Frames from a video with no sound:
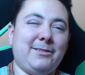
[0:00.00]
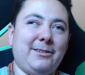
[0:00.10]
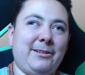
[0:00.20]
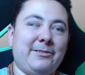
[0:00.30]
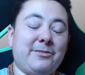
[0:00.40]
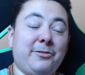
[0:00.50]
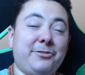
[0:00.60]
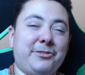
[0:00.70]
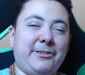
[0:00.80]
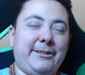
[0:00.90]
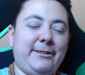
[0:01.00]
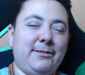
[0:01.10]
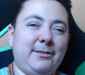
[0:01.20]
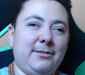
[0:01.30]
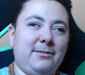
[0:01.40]
your soul journey,
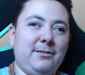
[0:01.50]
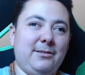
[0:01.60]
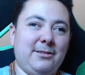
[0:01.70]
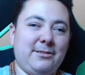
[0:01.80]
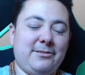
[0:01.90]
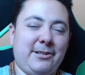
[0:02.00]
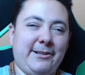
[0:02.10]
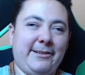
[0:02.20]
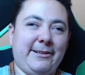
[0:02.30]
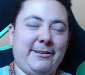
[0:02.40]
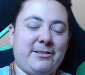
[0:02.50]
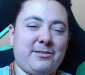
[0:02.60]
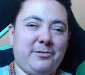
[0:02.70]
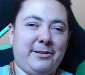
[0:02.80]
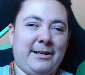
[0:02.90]
the journey that your
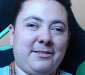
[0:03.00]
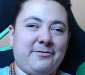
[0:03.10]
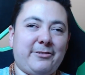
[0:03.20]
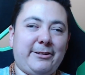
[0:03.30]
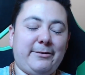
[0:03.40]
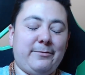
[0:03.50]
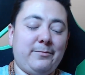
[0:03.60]
soul has for you.